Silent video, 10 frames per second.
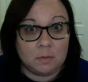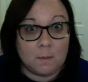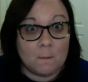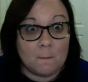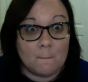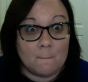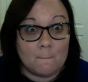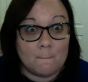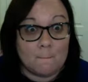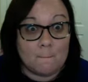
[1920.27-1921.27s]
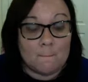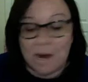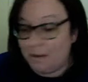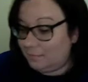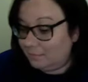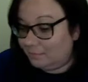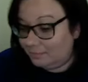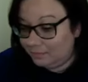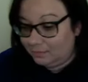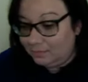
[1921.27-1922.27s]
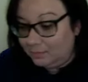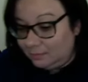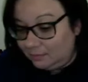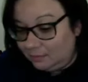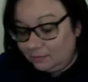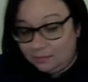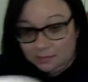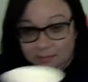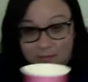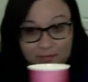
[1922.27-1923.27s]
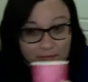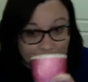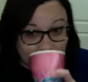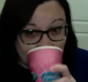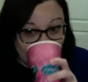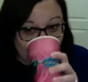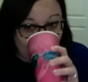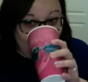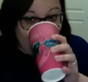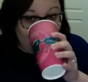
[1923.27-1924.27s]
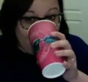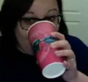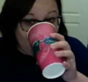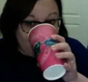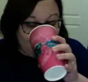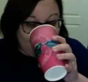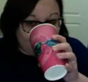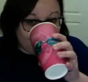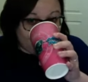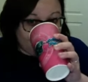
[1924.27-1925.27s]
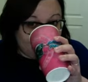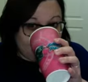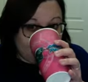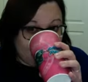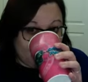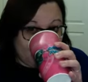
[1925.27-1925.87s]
No one is speaking in this clip.